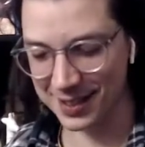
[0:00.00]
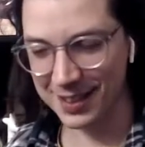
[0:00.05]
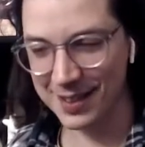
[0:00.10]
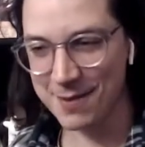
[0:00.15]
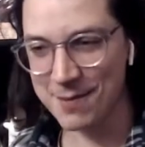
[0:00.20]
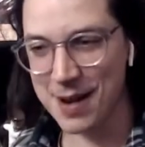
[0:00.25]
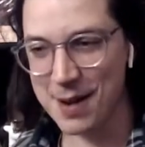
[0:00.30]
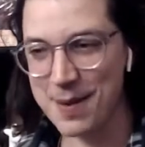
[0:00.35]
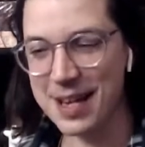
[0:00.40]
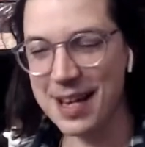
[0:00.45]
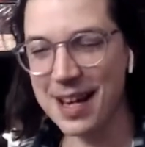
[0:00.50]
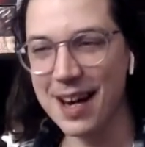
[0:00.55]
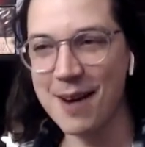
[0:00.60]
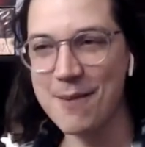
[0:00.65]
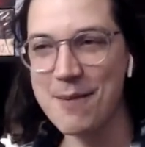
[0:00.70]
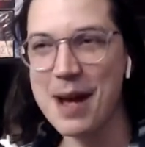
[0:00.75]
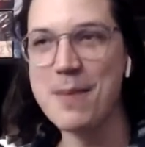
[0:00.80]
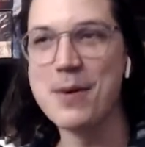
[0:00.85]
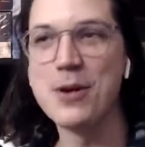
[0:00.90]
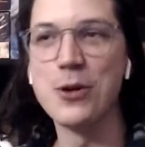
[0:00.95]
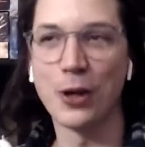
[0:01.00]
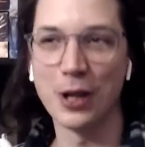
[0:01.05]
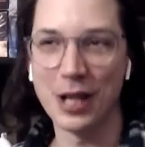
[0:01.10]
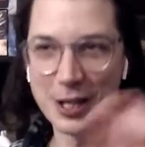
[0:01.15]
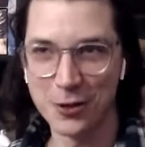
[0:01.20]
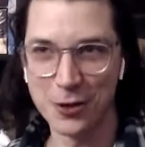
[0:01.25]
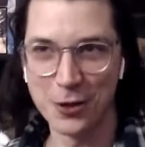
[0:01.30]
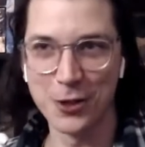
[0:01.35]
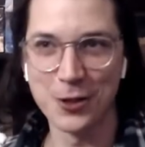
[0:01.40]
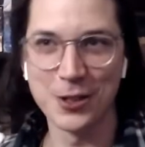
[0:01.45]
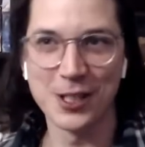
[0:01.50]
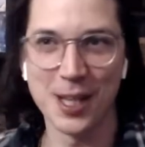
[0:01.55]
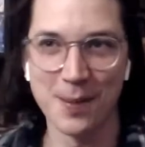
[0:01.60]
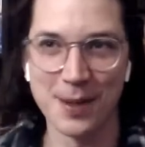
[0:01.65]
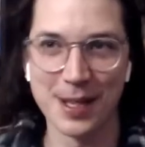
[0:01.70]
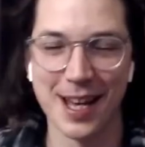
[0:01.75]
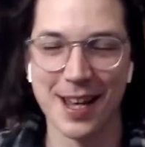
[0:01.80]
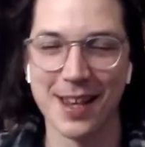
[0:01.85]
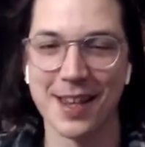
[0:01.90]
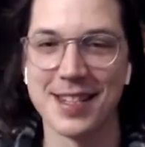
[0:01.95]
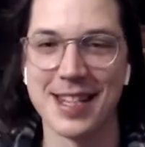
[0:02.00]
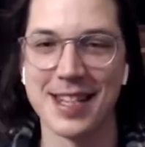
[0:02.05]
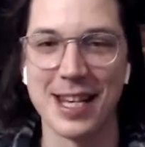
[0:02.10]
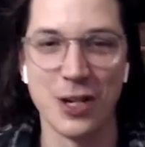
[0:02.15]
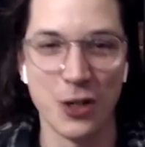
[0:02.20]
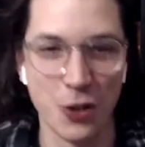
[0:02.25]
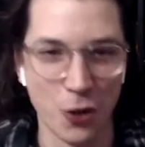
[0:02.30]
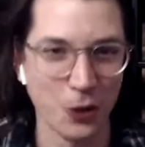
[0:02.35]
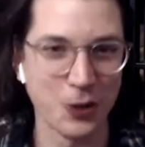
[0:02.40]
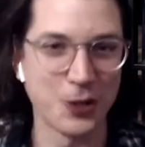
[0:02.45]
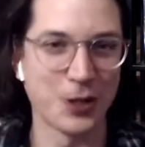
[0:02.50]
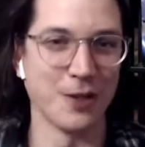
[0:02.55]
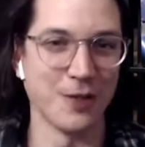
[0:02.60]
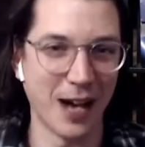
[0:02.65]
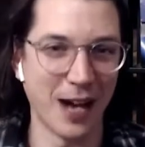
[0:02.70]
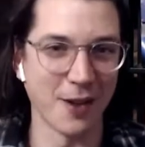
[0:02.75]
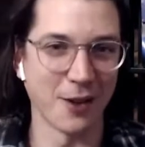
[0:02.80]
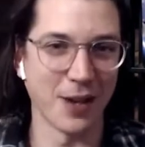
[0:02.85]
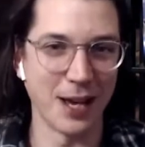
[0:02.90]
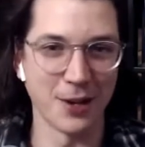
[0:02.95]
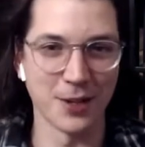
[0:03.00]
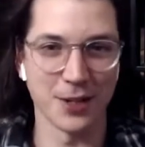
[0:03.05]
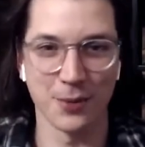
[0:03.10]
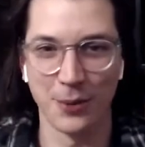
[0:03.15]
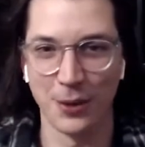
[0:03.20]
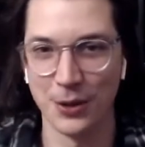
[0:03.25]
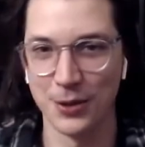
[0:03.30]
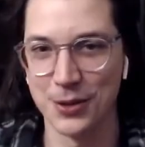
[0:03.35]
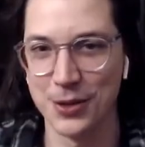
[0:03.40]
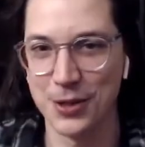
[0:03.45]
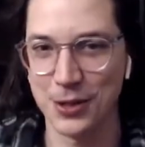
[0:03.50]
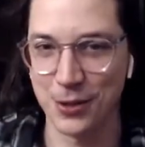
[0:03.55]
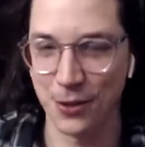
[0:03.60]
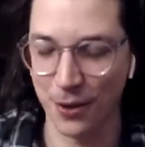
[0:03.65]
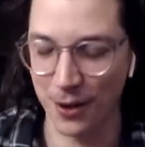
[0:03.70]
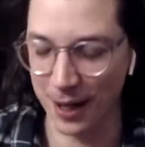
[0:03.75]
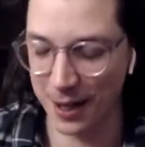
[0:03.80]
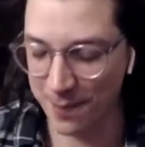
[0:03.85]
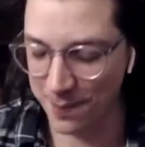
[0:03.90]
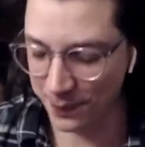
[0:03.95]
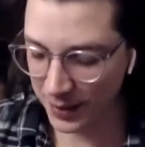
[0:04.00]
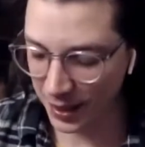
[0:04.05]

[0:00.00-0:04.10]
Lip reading: Maybe you could introduce some of the others in your sort of Elseworld story.